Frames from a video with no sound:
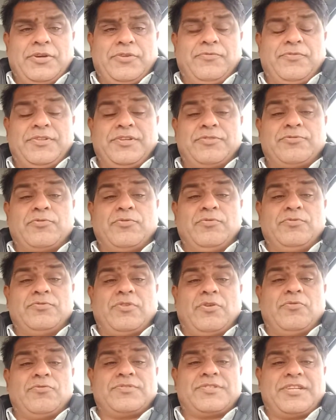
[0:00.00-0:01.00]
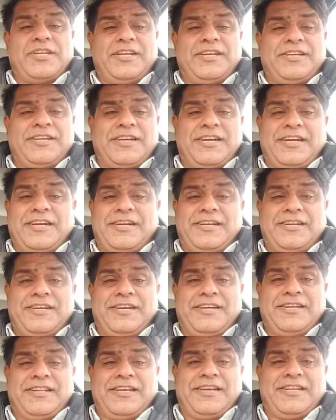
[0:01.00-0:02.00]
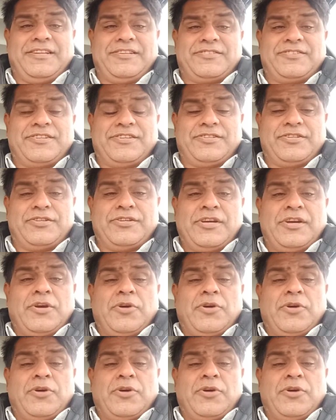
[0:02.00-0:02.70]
with a true counseling and analysis.